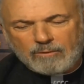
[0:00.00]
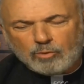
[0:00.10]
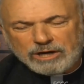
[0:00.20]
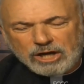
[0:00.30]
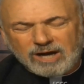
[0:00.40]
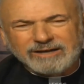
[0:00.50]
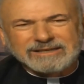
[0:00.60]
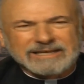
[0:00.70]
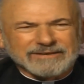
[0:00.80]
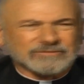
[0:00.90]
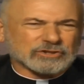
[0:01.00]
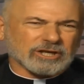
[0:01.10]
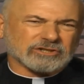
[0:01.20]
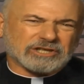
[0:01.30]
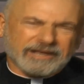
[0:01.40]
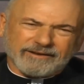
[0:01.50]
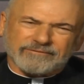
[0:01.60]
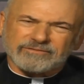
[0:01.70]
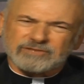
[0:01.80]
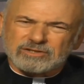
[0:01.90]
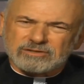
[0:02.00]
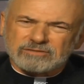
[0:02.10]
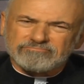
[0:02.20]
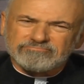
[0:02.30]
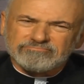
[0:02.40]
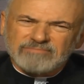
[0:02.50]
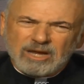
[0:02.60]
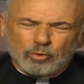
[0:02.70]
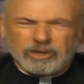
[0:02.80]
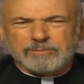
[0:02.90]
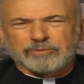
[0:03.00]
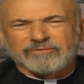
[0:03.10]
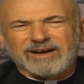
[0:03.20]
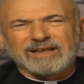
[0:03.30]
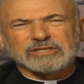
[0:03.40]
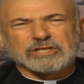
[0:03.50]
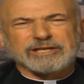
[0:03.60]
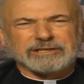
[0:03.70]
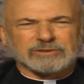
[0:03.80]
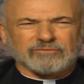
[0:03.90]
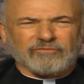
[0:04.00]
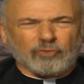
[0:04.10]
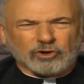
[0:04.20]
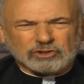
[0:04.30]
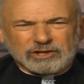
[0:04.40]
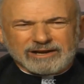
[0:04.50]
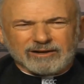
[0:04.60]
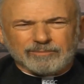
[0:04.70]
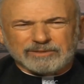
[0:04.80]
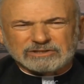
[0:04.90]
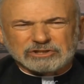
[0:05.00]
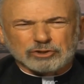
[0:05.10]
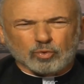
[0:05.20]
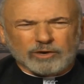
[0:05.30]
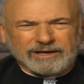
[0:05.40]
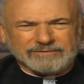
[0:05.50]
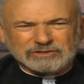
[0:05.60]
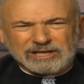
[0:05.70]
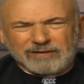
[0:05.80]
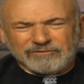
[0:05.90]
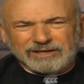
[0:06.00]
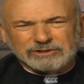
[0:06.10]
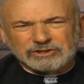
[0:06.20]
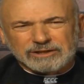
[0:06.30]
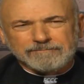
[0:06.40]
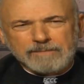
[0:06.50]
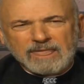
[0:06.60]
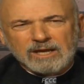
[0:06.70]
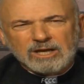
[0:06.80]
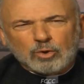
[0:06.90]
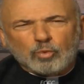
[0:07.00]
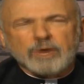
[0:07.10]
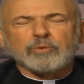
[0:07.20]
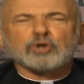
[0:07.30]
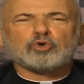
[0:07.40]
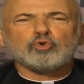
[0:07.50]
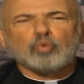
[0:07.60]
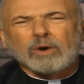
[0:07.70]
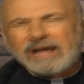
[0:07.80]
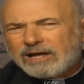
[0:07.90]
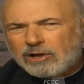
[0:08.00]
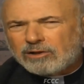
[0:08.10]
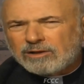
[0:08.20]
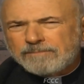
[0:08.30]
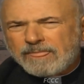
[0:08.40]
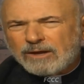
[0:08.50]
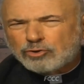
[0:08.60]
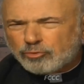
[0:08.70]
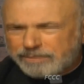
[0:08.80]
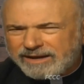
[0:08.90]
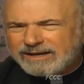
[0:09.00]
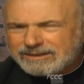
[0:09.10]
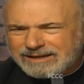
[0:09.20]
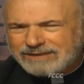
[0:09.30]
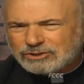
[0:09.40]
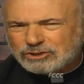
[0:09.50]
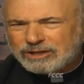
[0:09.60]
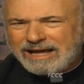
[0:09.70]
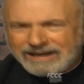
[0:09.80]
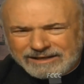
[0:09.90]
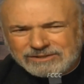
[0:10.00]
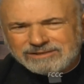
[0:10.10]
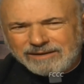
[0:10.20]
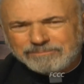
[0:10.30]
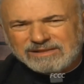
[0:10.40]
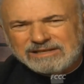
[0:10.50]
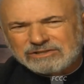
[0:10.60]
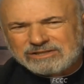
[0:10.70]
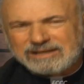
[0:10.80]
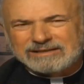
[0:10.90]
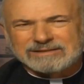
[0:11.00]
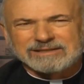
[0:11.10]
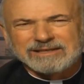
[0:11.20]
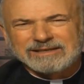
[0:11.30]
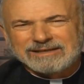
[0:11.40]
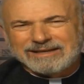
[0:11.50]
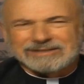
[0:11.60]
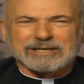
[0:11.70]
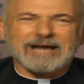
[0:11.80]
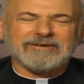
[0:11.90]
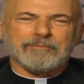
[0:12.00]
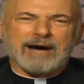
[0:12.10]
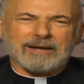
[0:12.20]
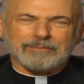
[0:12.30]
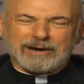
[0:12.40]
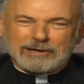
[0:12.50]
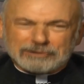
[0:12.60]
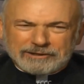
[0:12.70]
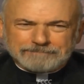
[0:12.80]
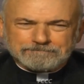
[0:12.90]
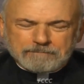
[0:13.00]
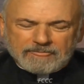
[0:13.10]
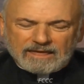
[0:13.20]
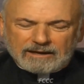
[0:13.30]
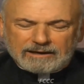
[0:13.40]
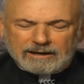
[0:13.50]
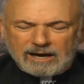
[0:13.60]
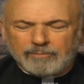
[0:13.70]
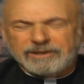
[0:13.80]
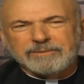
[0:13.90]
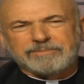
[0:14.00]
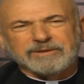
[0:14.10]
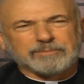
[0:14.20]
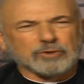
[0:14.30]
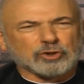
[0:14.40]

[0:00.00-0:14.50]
when God gives us gifts, when he provides things for us to help us in the way of salvation, we would do well to pay attention and accept these things. It's kind of mind-boggling how many people